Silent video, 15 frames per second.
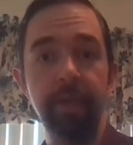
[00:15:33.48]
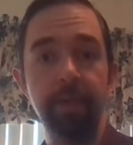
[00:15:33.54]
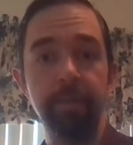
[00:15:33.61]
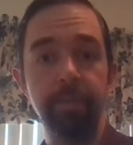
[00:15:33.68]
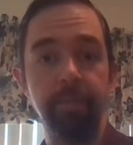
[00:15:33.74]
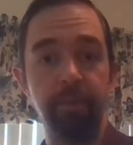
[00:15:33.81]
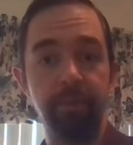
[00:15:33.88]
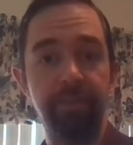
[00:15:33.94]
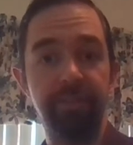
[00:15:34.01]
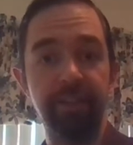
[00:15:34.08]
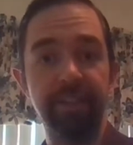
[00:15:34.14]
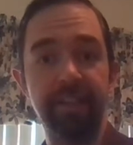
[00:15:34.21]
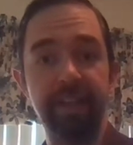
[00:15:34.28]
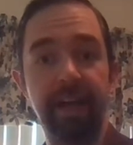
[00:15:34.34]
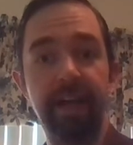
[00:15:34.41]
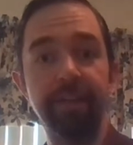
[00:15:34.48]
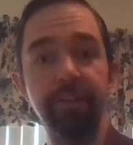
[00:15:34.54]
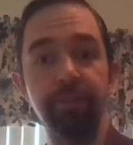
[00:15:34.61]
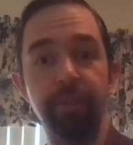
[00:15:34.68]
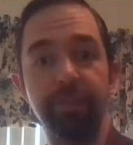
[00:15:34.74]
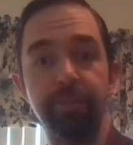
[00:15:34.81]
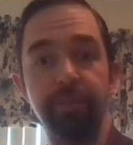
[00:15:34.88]
But we've said God is
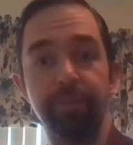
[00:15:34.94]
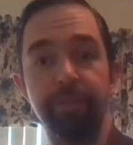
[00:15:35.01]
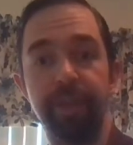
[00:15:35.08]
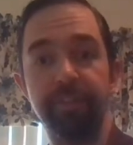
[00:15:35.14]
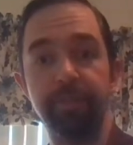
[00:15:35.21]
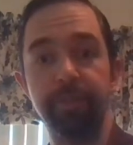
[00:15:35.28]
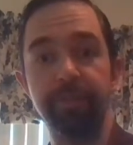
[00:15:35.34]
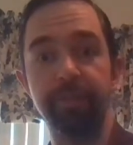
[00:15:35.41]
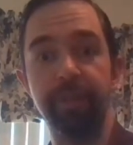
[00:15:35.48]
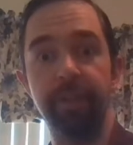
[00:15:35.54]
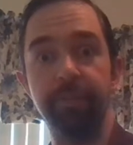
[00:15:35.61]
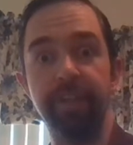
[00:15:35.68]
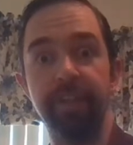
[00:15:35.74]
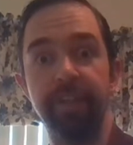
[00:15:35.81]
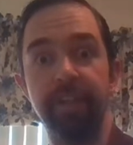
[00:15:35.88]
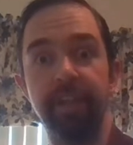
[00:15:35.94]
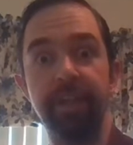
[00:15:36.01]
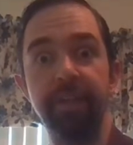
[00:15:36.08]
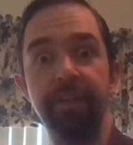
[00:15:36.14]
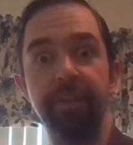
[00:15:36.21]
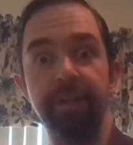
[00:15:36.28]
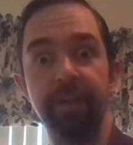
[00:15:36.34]
what's responsible for there being
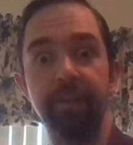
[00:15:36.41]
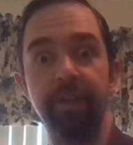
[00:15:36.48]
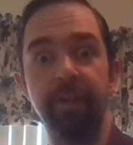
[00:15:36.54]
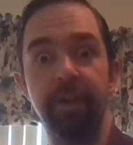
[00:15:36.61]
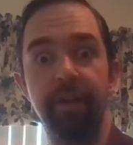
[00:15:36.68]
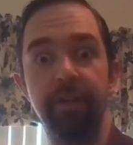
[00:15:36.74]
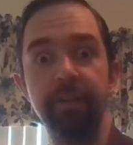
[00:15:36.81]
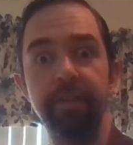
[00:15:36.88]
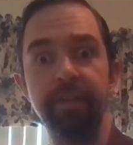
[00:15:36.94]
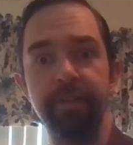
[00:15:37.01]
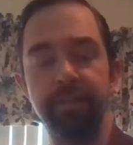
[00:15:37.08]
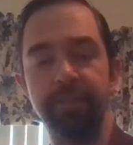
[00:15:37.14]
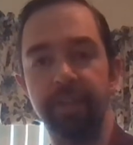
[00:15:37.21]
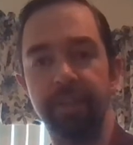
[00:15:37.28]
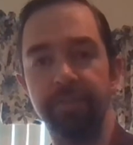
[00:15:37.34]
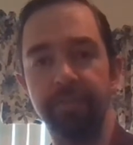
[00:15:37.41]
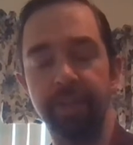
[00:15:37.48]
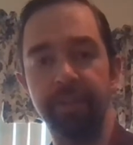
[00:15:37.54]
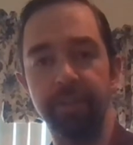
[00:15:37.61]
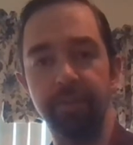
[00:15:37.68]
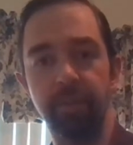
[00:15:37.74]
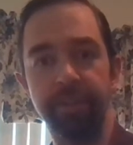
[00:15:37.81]
anything at all instead of
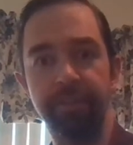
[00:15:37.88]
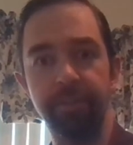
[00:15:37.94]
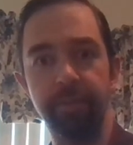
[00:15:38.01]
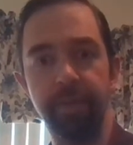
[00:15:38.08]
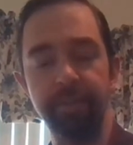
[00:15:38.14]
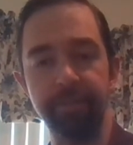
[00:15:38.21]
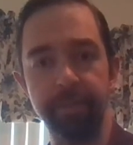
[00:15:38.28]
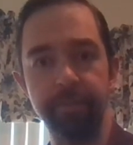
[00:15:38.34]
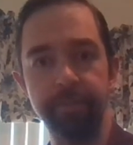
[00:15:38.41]
nothing whatsoever.